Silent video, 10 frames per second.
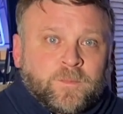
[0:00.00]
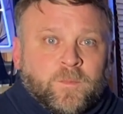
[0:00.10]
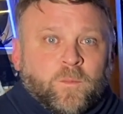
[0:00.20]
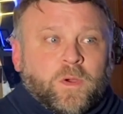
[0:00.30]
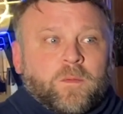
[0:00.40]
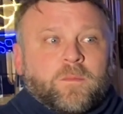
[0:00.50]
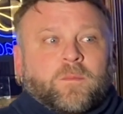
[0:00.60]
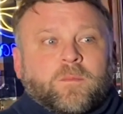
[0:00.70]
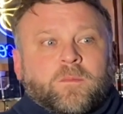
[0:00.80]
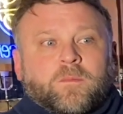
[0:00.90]
Well,
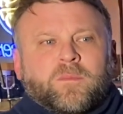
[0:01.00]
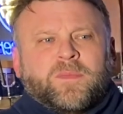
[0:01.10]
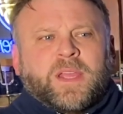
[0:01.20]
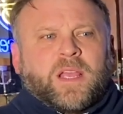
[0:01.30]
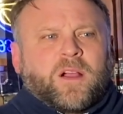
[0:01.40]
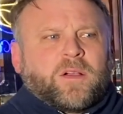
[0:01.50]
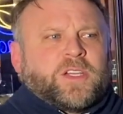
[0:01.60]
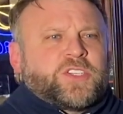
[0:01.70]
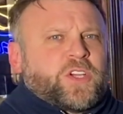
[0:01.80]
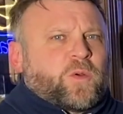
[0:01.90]
they already
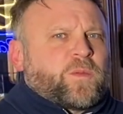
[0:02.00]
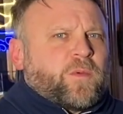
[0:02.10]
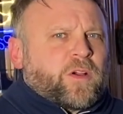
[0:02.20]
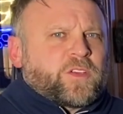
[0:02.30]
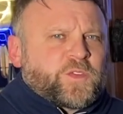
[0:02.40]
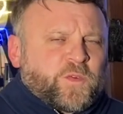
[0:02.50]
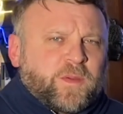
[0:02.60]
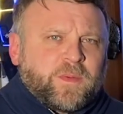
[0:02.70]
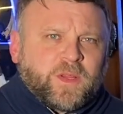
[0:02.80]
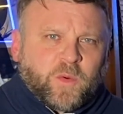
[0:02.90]
showed with Marcus
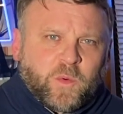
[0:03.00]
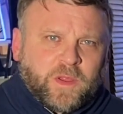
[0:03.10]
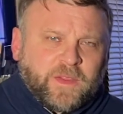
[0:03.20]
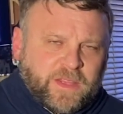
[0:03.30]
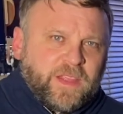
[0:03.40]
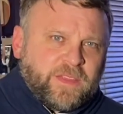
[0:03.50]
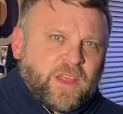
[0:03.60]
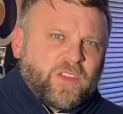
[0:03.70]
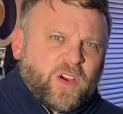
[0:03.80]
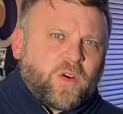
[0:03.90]
Freeman they're willing.
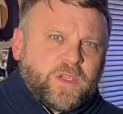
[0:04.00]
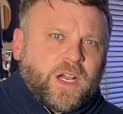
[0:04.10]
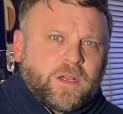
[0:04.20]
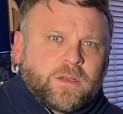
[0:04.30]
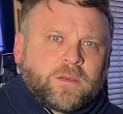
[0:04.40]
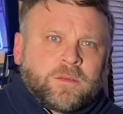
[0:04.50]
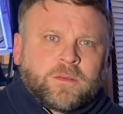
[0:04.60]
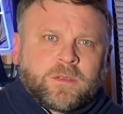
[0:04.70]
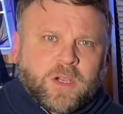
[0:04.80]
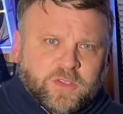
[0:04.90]
They'll go young.
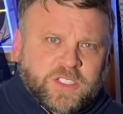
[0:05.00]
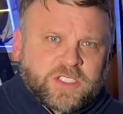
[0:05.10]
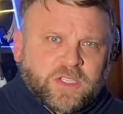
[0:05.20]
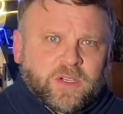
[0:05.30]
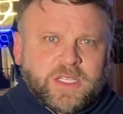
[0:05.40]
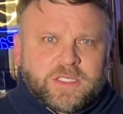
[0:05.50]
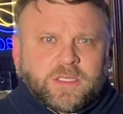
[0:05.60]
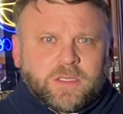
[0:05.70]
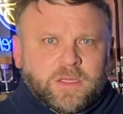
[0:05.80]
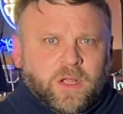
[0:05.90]
Coach in his 30s.
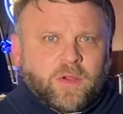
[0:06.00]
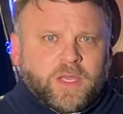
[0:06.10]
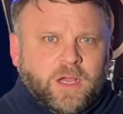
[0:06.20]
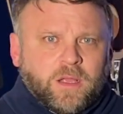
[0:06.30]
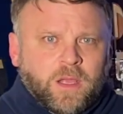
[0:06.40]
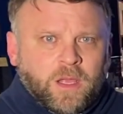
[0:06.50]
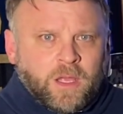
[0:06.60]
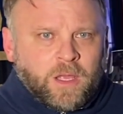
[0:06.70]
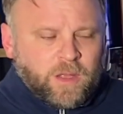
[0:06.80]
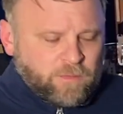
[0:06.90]
They'll go young.
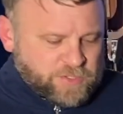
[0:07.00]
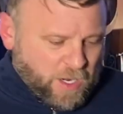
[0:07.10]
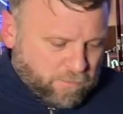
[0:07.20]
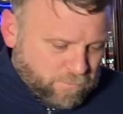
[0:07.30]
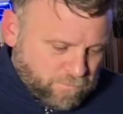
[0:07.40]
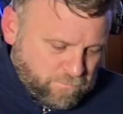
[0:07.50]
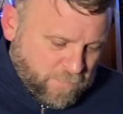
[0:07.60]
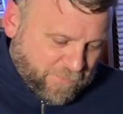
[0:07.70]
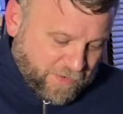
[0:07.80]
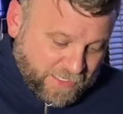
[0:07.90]
So
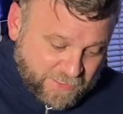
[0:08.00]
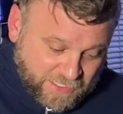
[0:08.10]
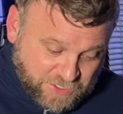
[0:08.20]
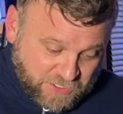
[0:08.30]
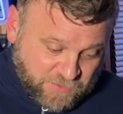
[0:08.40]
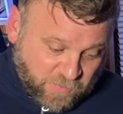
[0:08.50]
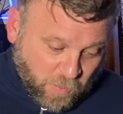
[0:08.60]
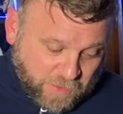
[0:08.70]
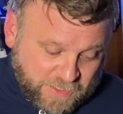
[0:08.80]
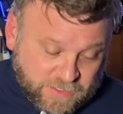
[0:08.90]
I found a guy that's actually in his
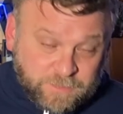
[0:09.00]
40s.